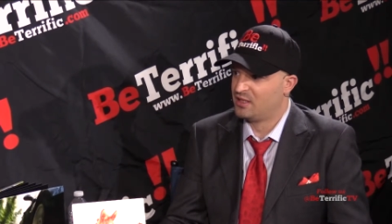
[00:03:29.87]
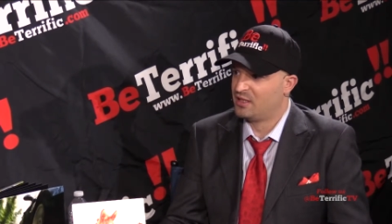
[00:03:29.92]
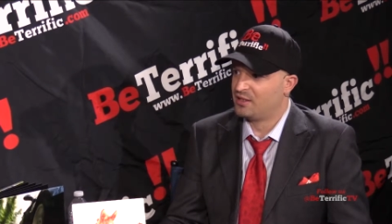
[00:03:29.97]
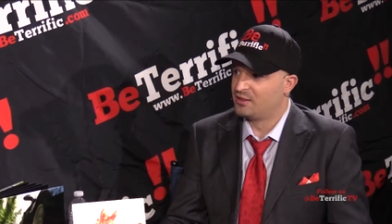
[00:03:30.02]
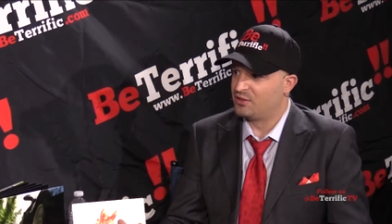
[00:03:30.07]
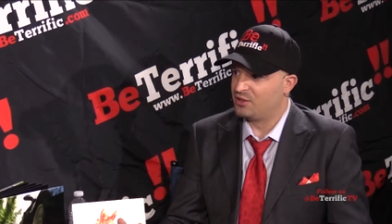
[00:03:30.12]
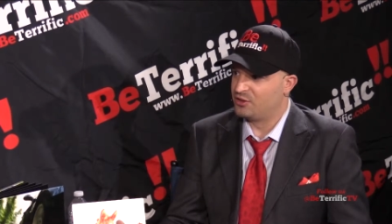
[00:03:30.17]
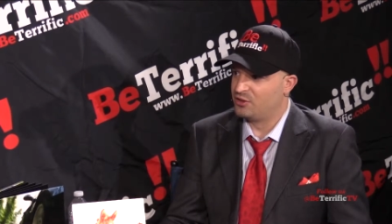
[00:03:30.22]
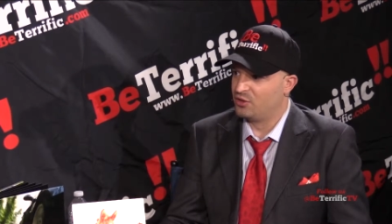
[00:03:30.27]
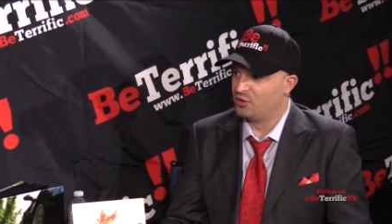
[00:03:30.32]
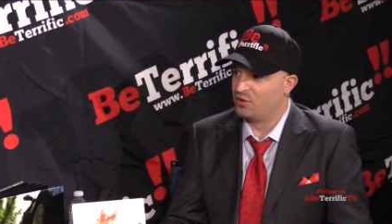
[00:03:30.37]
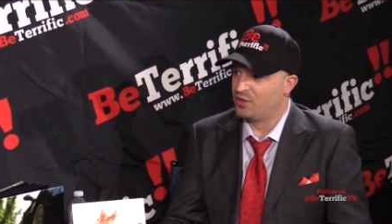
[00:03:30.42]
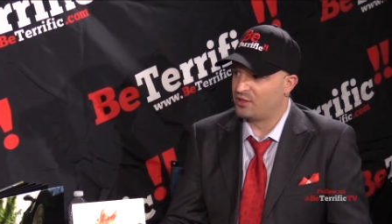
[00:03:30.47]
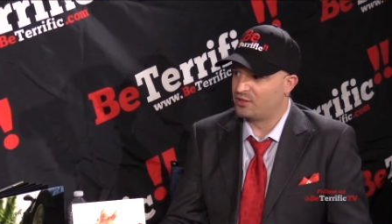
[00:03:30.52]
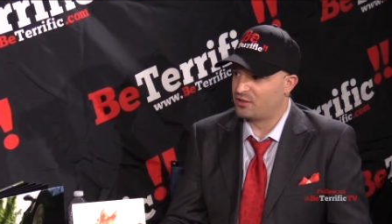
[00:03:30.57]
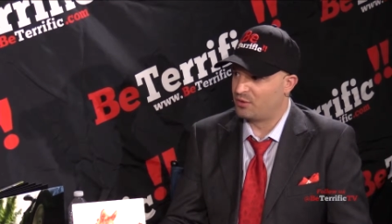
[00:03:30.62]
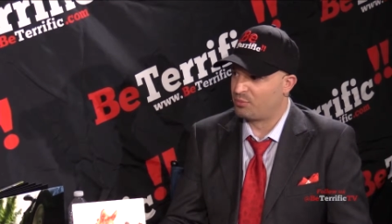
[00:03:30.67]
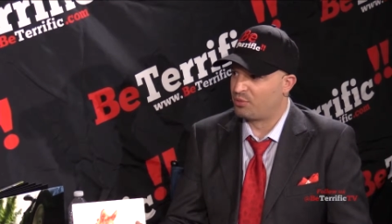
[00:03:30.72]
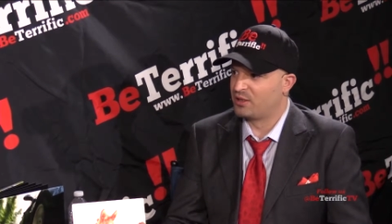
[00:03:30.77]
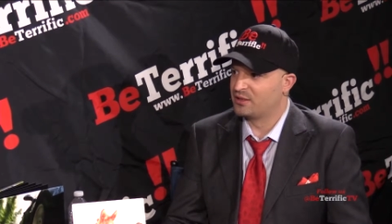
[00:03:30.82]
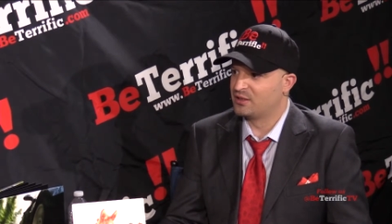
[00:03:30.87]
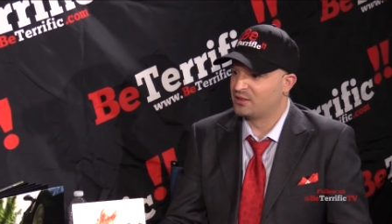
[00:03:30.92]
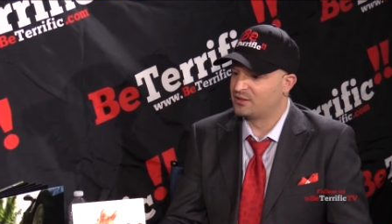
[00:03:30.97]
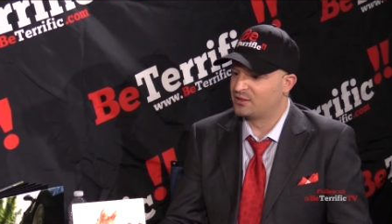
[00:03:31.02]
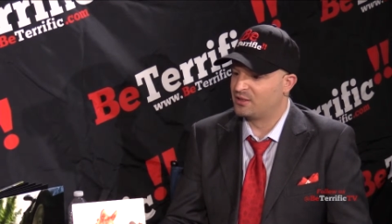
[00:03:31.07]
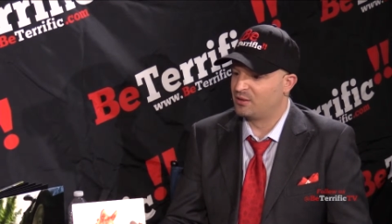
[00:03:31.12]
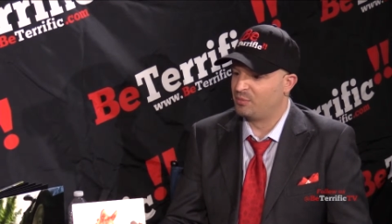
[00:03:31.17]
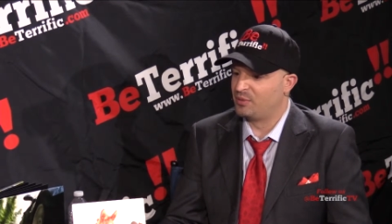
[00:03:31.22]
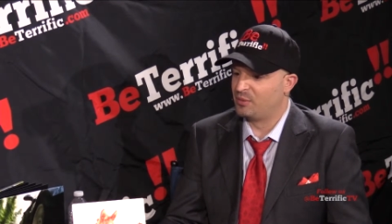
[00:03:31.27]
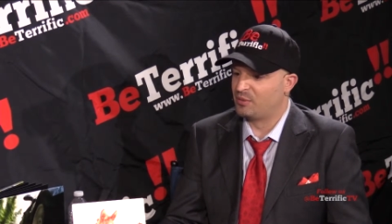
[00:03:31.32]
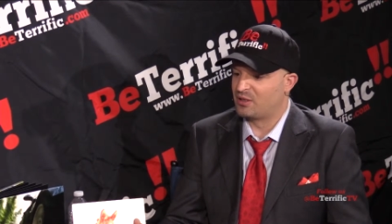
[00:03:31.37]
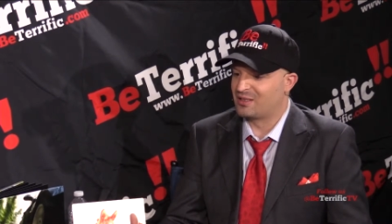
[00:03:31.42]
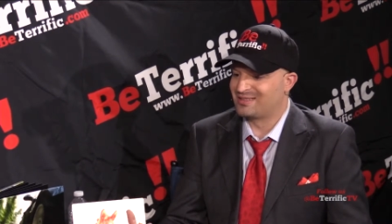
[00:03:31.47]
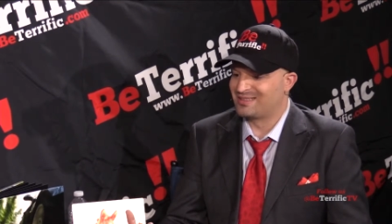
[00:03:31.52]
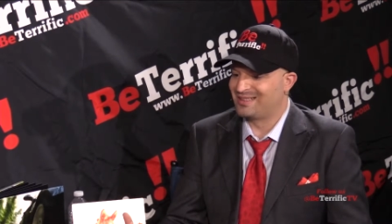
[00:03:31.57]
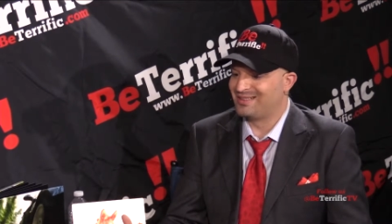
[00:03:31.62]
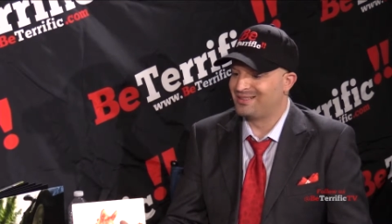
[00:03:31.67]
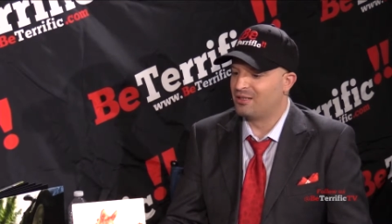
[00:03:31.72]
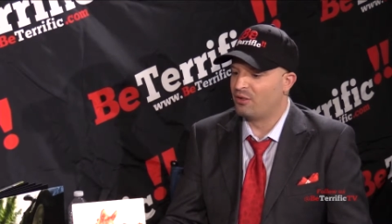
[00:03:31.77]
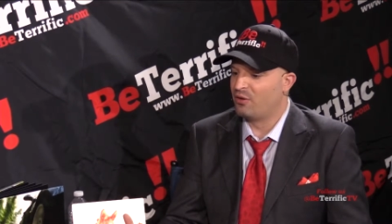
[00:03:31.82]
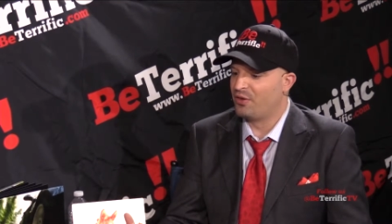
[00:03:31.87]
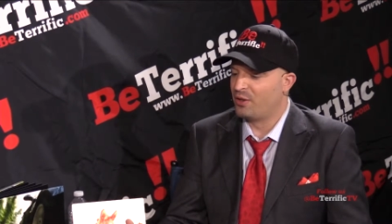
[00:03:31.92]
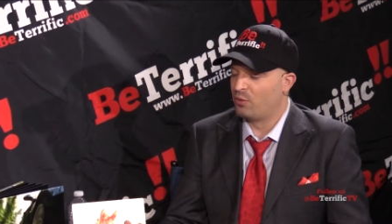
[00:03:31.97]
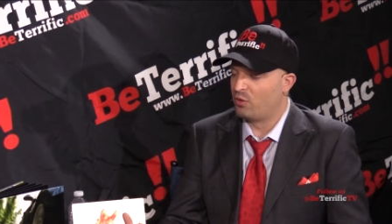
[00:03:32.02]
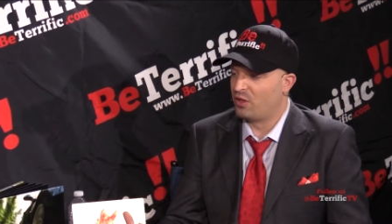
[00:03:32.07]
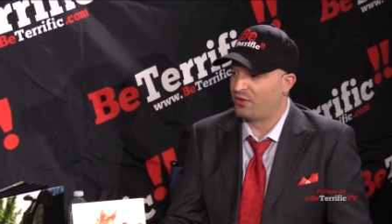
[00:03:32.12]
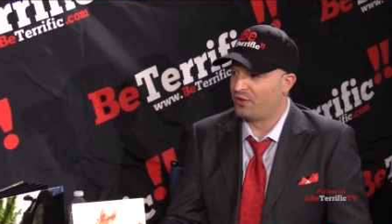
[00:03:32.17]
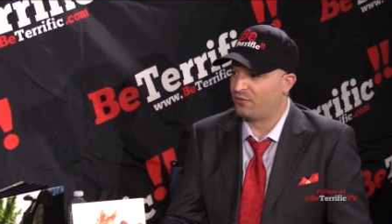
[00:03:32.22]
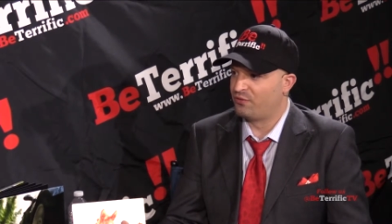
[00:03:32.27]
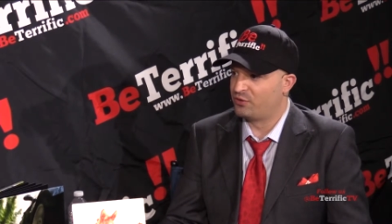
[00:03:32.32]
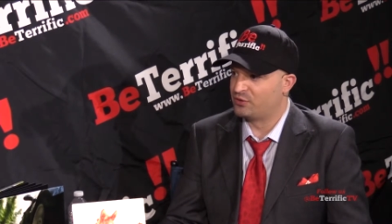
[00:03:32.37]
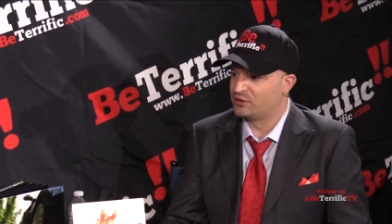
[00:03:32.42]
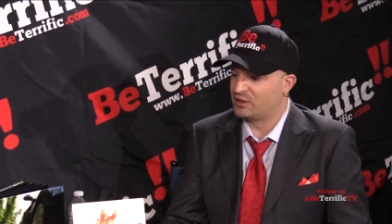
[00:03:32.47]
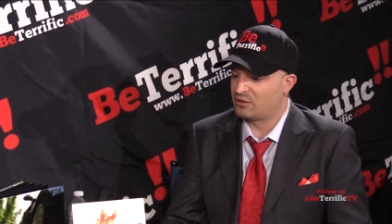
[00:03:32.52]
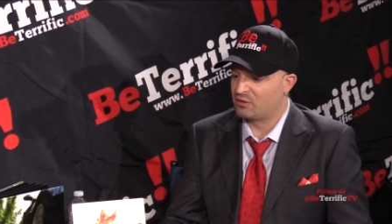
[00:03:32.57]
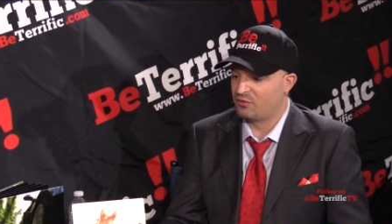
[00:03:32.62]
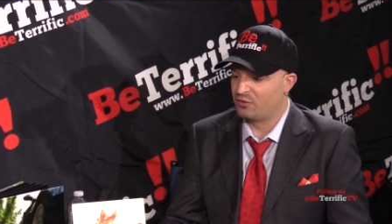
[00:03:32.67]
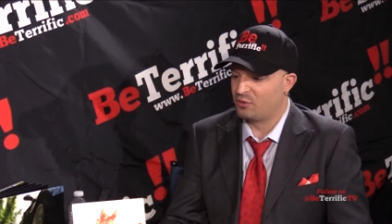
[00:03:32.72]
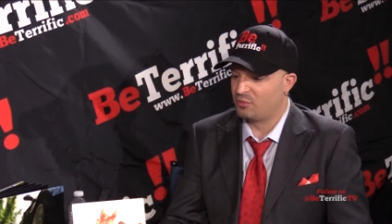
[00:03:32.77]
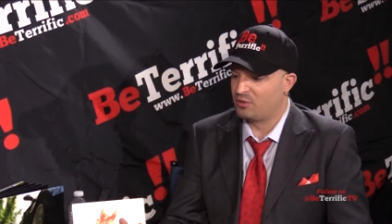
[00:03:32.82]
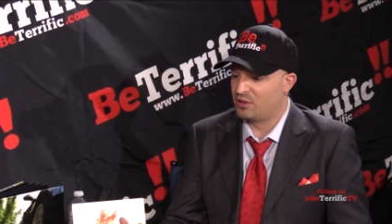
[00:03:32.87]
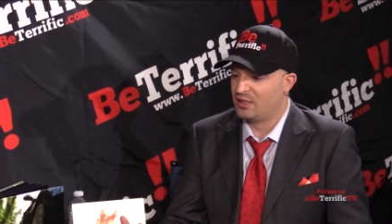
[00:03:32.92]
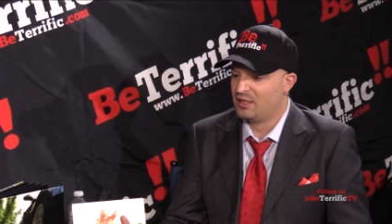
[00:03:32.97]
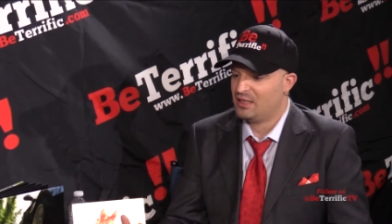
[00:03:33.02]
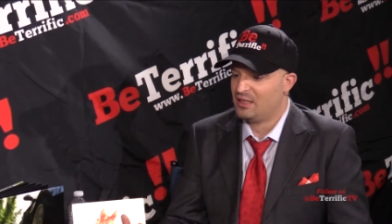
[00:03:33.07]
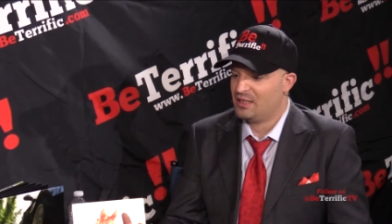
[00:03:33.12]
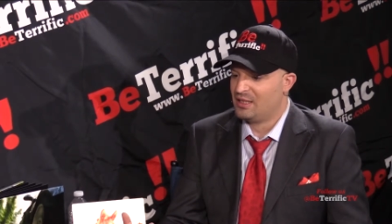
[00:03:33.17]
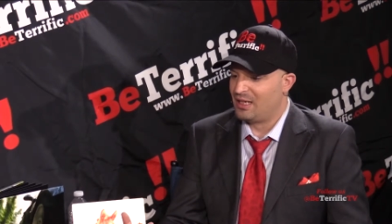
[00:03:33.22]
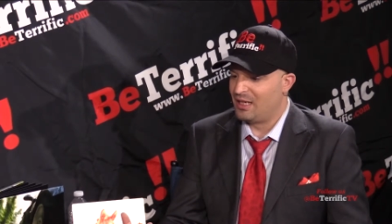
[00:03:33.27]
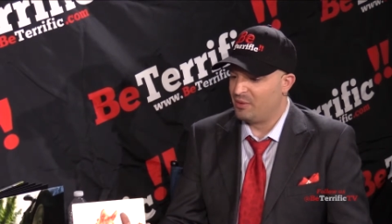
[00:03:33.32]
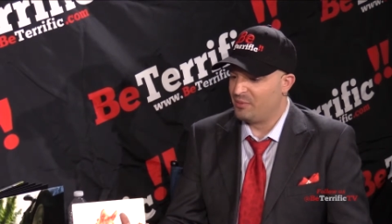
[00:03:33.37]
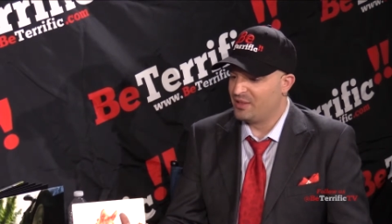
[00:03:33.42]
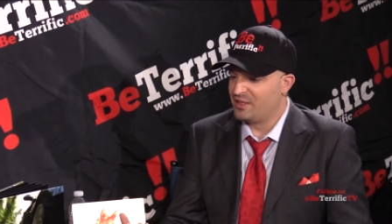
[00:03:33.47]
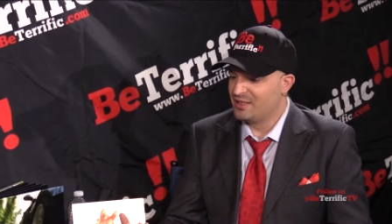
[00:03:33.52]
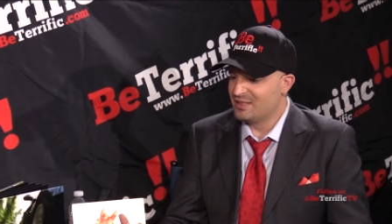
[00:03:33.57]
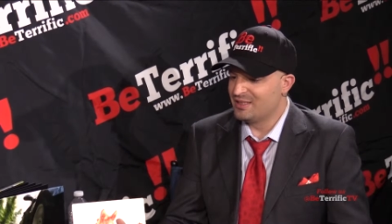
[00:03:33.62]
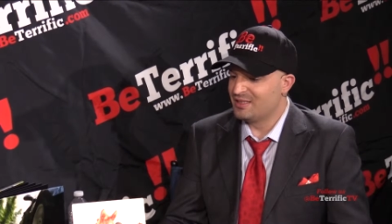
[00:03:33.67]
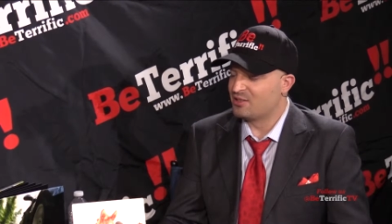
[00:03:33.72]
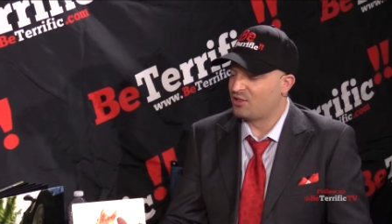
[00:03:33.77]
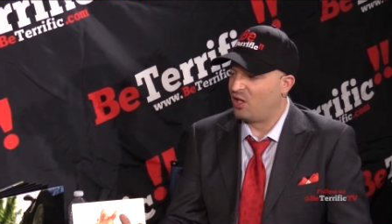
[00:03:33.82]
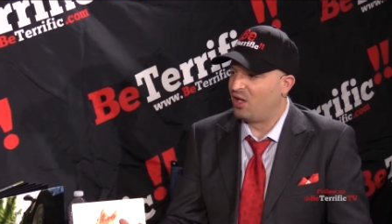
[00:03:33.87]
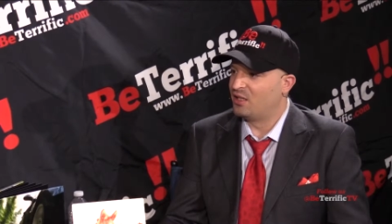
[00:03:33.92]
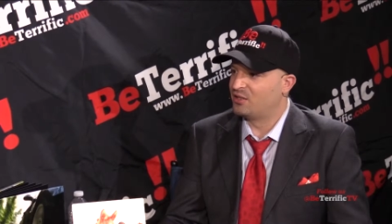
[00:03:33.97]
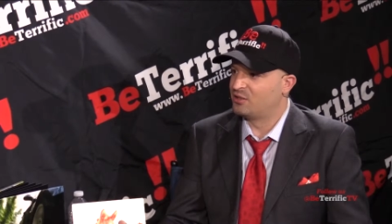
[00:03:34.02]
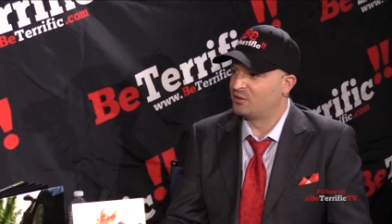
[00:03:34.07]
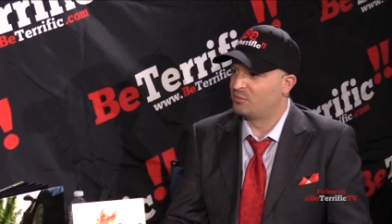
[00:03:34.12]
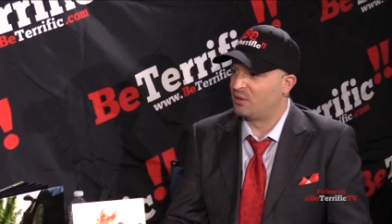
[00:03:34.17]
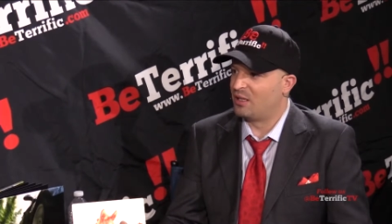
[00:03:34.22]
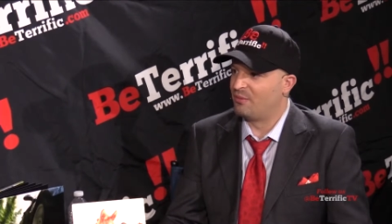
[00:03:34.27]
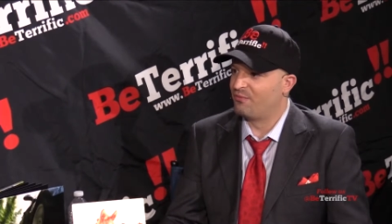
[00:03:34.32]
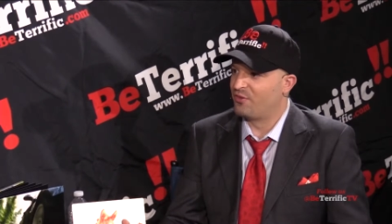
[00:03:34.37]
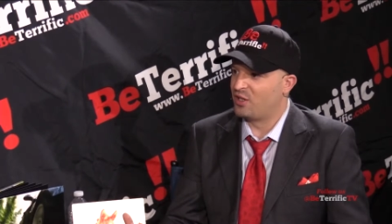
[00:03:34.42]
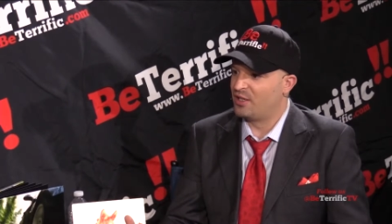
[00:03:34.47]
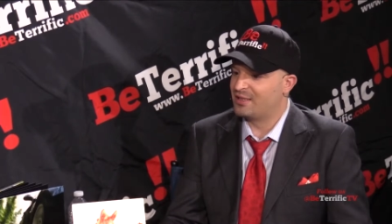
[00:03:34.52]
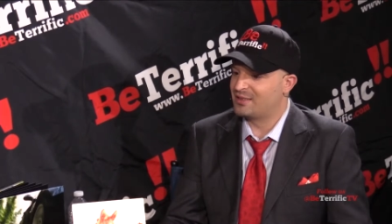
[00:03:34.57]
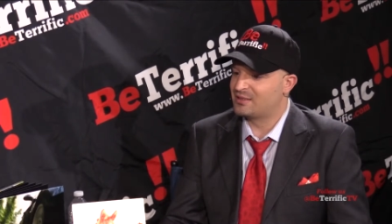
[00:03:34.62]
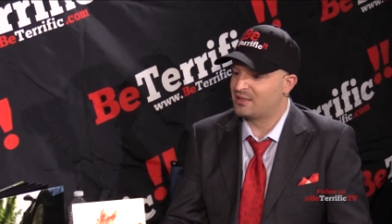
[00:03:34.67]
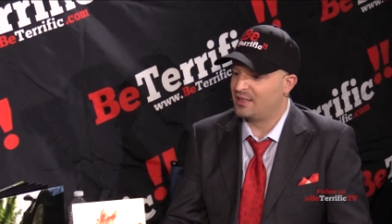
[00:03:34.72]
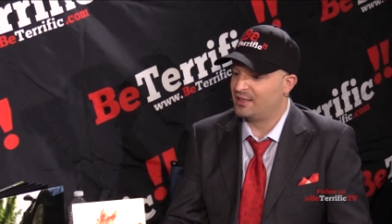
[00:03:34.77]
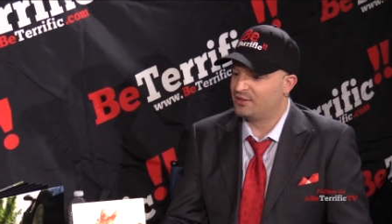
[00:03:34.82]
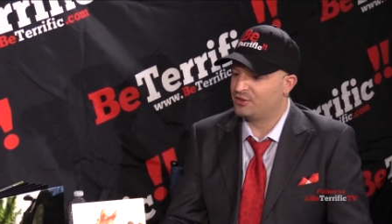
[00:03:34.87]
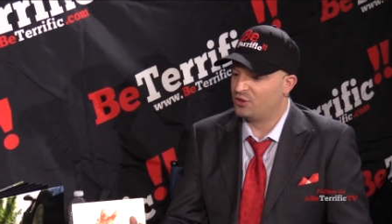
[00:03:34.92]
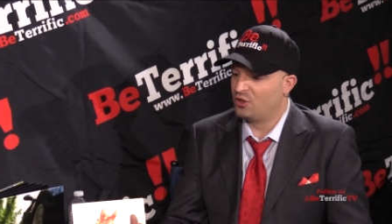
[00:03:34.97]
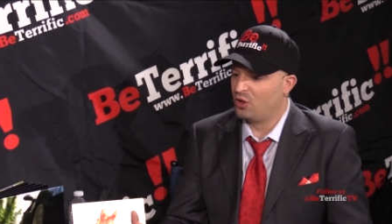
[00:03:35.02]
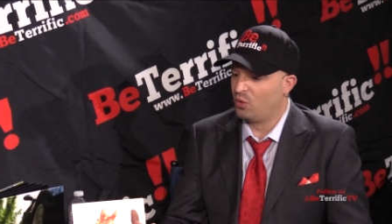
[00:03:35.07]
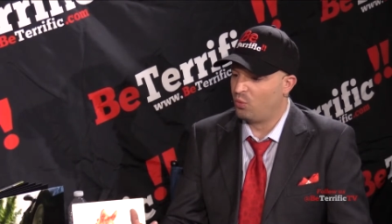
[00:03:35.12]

Yeah, To do this, to bring this to the people, because I know they want the full tech review. But I mean, this is awesome. I'm very excited.